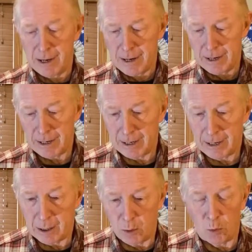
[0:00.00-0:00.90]

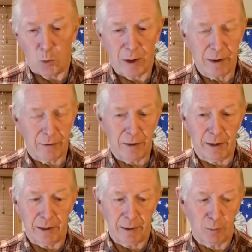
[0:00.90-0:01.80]
uh, one of
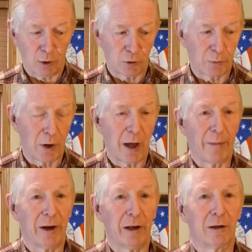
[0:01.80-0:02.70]
the most
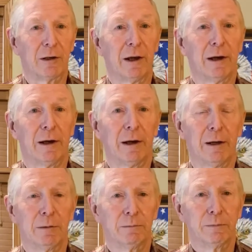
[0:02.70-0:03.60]
prominent
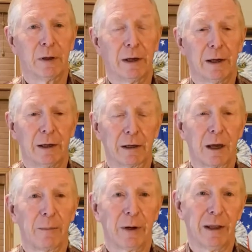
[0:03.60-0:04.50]
uh, uh,
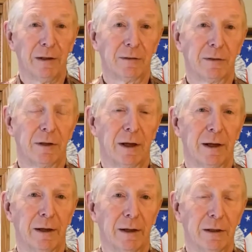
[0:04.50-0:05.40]
companies,
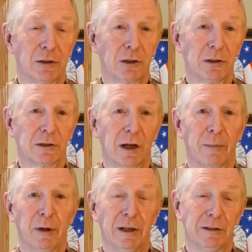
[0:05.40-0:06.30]
uh, insurance
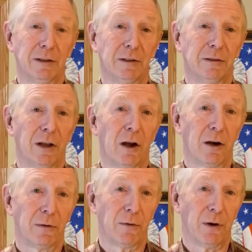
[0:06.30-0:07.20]
companies, is the
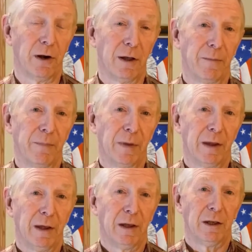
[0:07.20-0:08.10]
Hartford
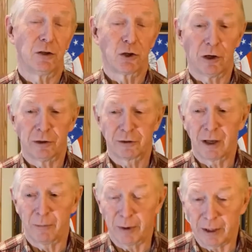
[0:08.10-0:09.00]
Insurance
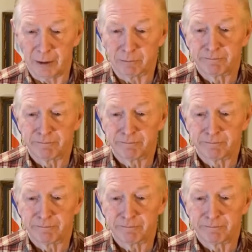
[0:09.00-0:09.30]
Company.